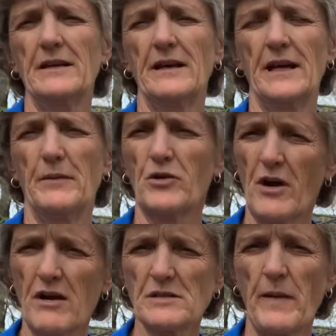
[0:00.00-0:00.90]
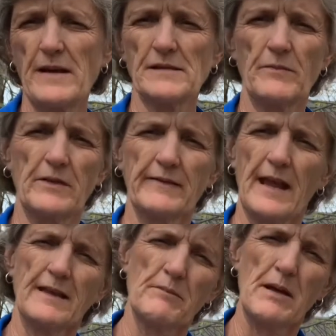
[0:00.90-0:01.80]
a crawl space, something like
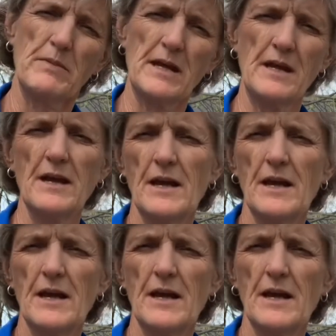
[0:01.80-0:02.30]
that may be,